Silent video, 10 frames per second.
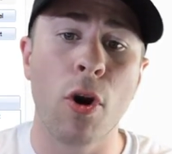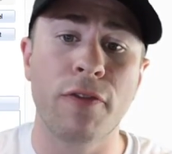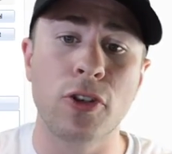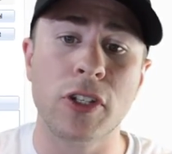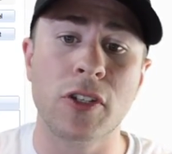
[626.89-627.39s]
or
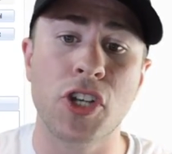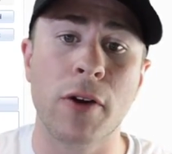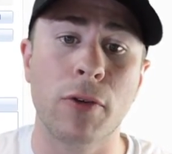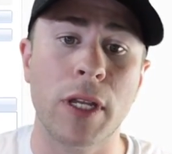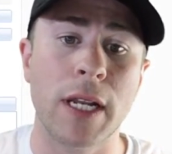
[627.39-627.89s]
if you just
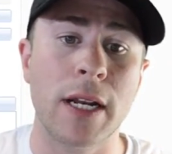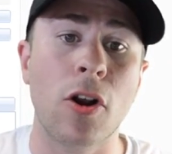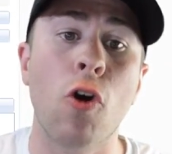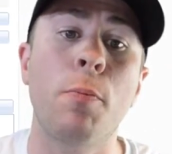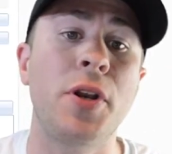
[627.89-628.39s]
generally need
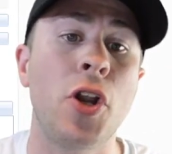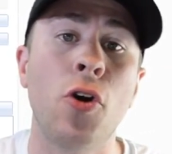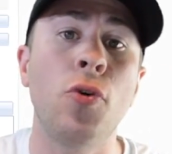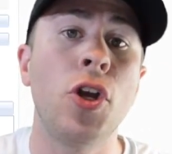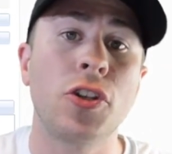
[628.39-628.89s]
an open
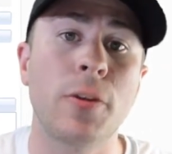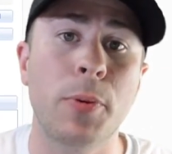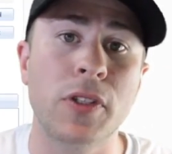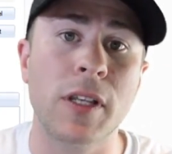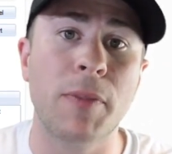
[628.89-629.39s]
note to
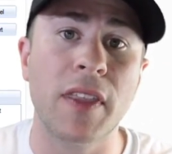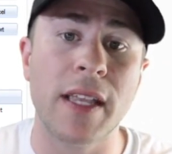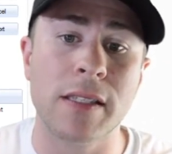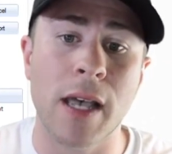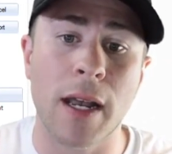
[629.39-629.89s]
put something
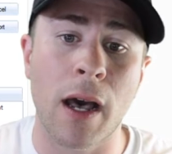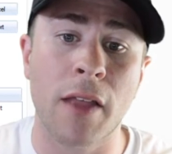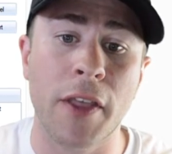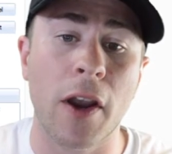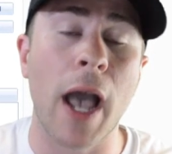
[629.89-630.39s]
that's not
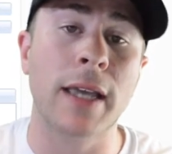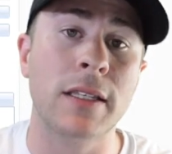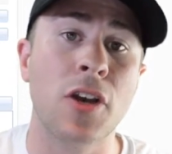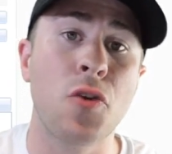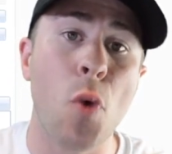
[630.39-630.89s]
on there. I
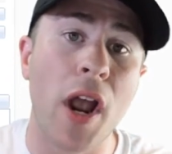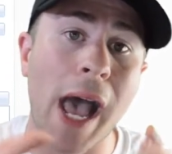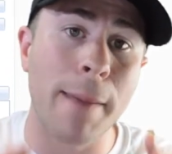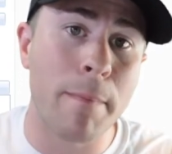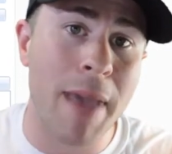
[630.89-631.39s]
can tell you what,
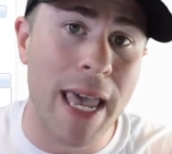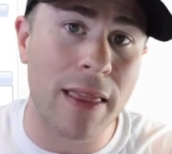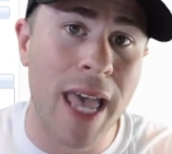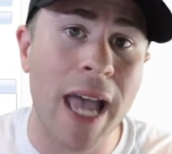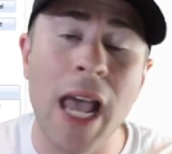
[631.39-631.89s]
I
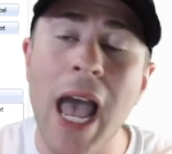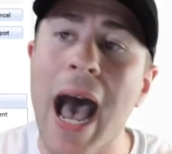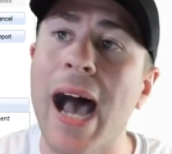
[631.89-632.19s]
made that.